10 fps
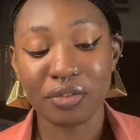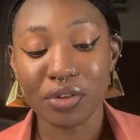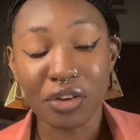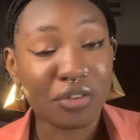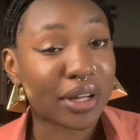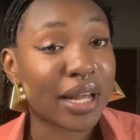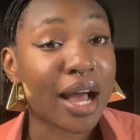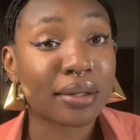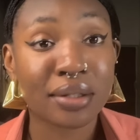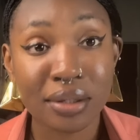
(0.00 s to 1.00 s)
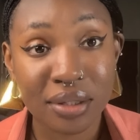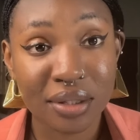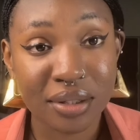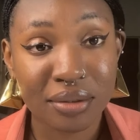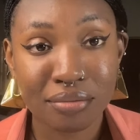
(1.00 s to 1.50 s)
If you're an
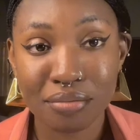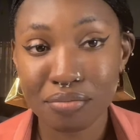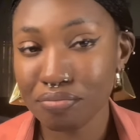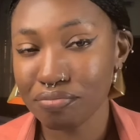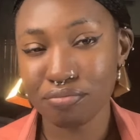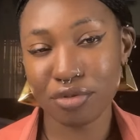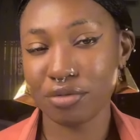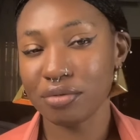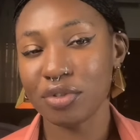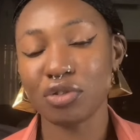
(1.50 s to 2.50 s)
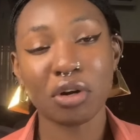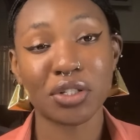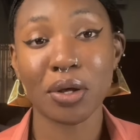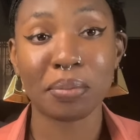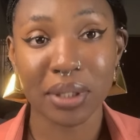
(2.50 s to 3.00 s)
artist, draw
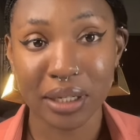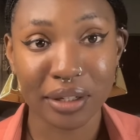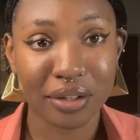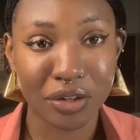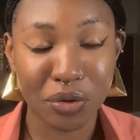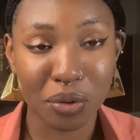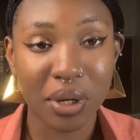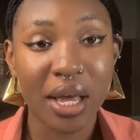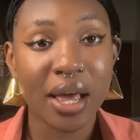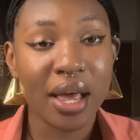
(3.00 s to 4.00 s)
something, you know.